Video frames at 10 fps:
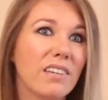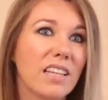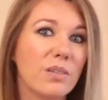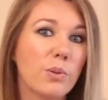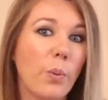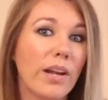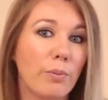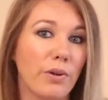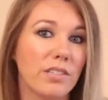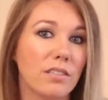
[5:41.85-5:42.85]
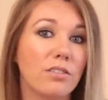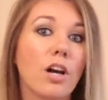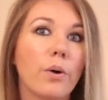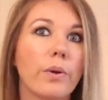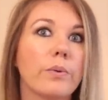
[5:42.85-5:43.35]
I think it was a wedding present.
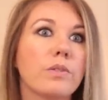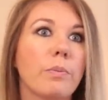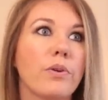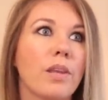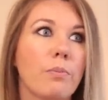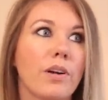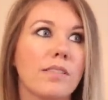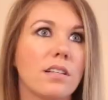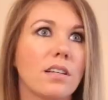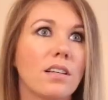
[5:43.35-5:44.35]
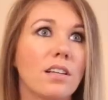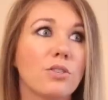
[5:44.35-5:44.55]
No, it was a birthday present.